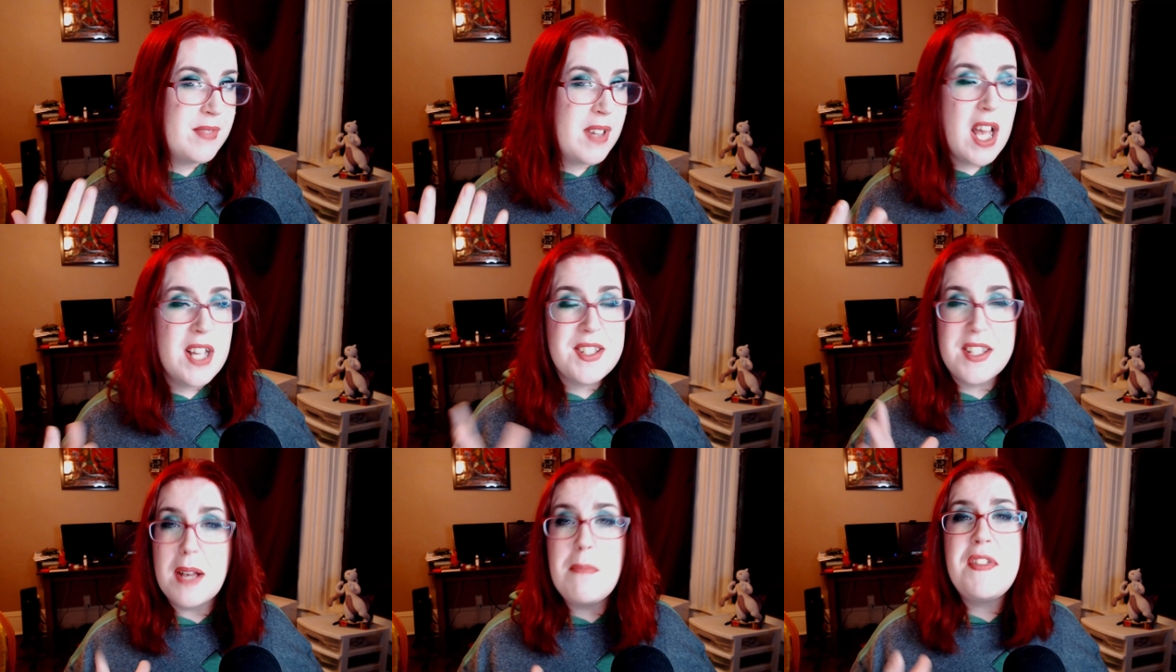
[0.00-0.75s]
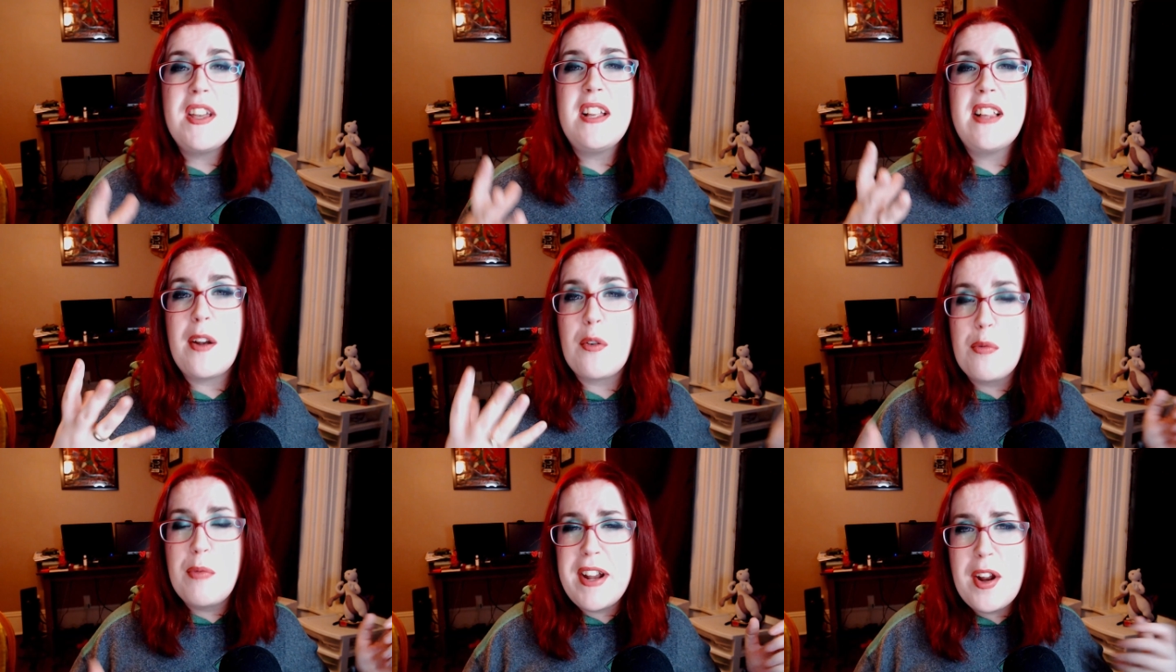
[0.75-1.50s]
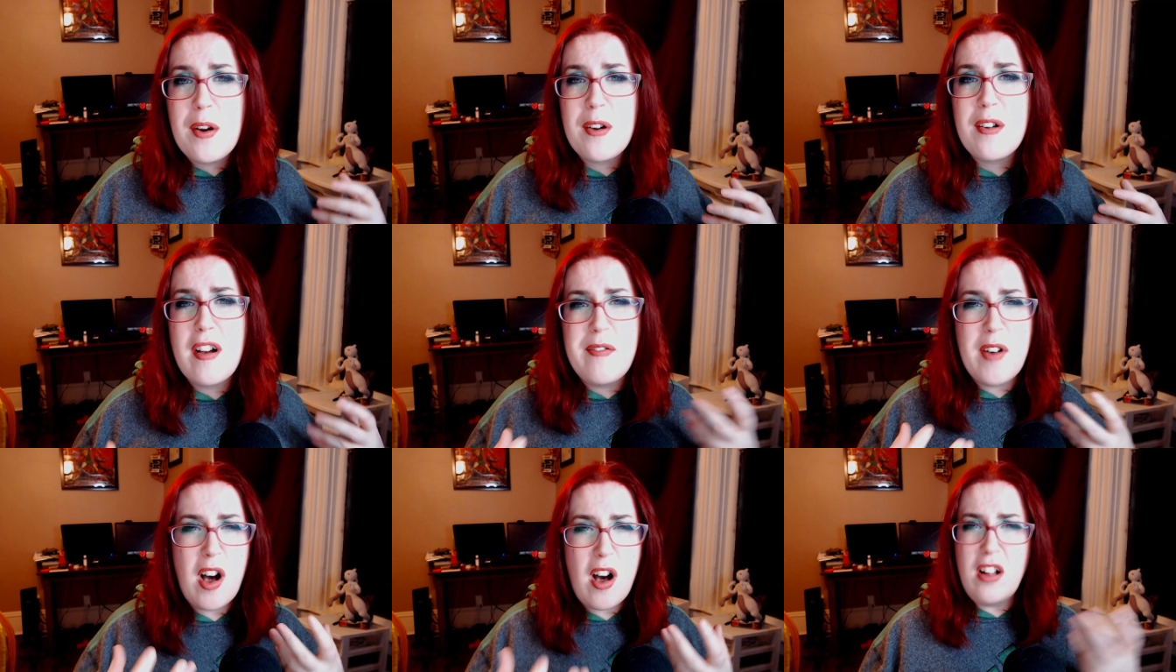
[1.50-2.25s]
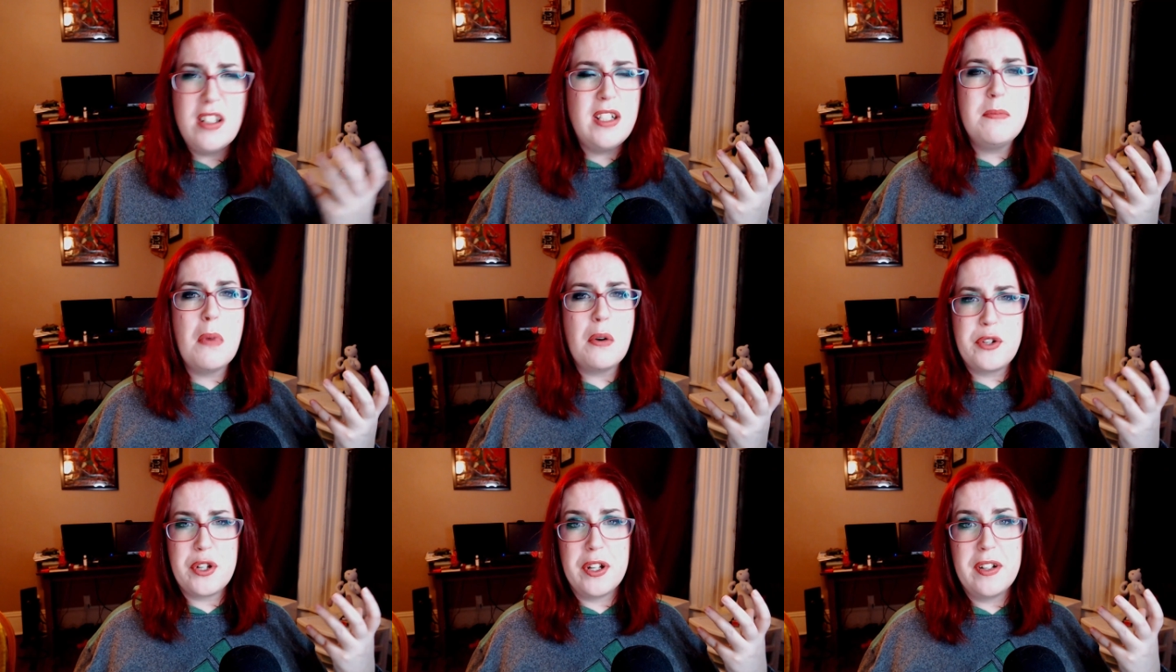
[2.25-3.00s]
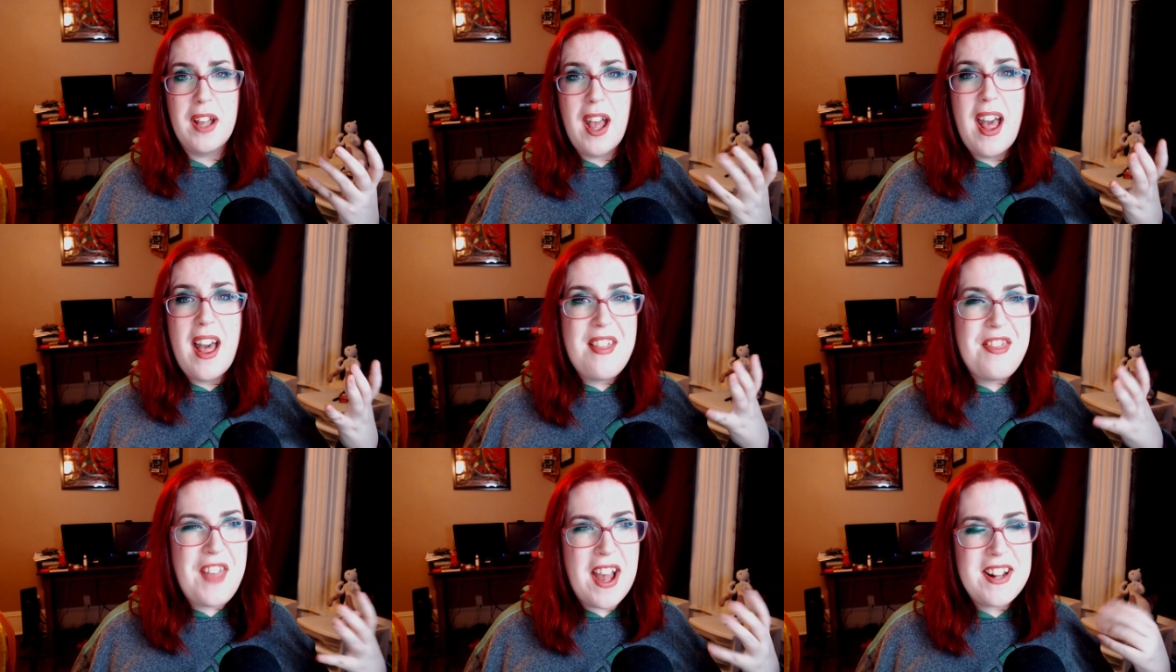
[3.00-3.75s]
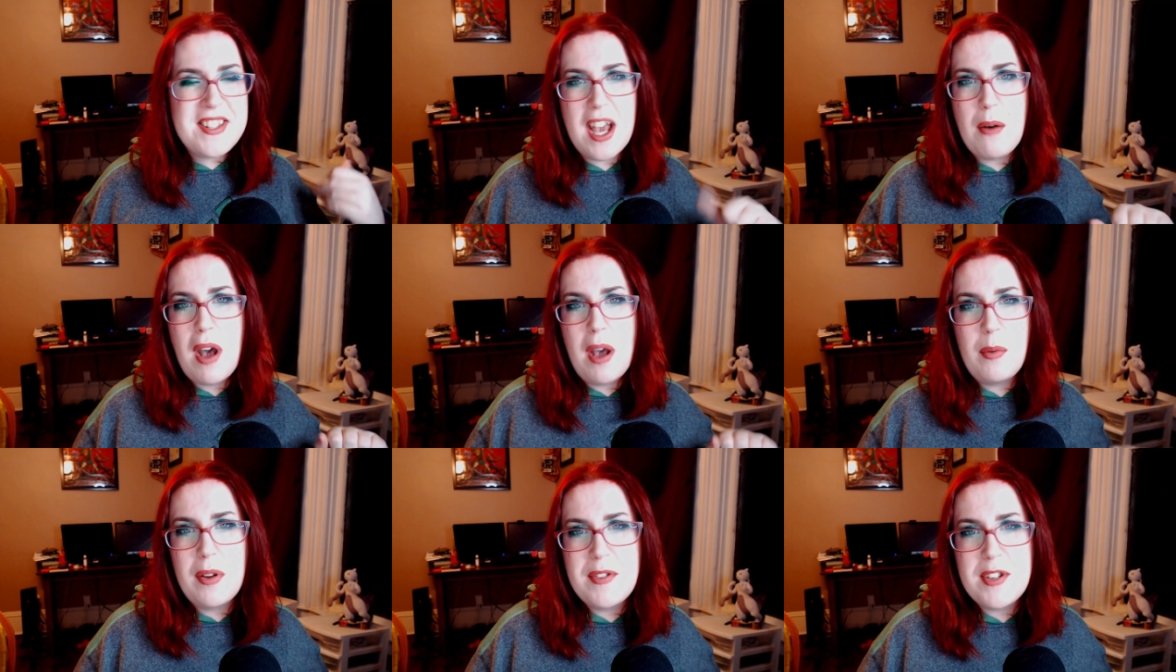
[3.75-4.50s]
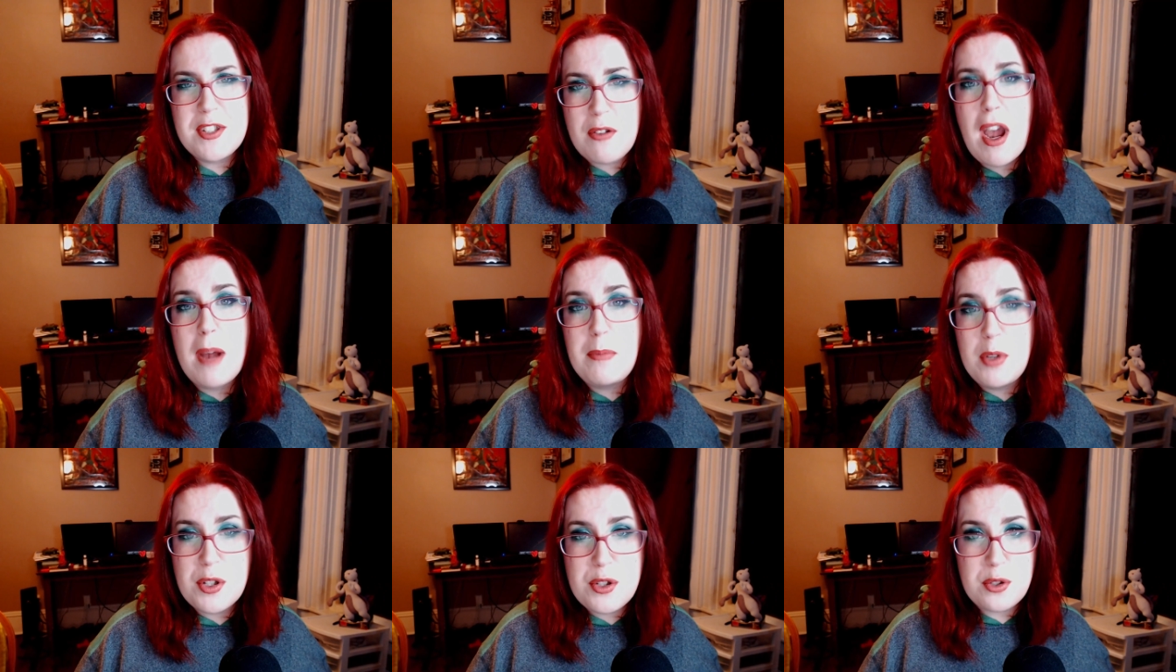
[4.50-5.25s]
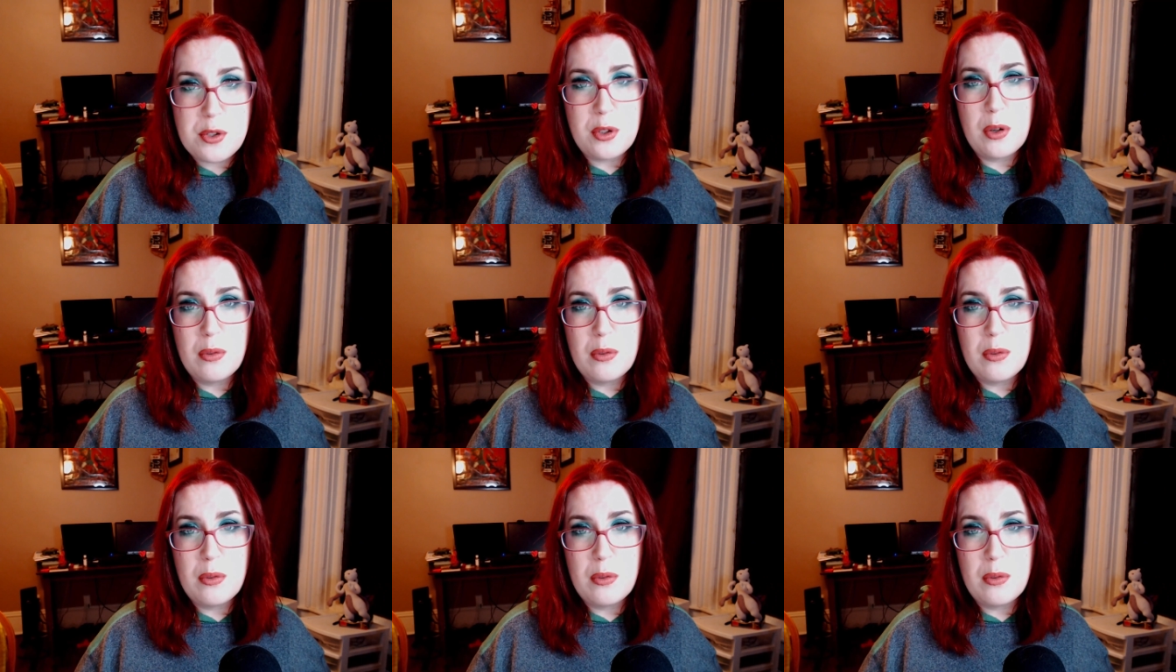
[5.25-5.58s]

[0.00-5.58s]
something that rid her of all emotion. That's how I would have described Yotsuyu.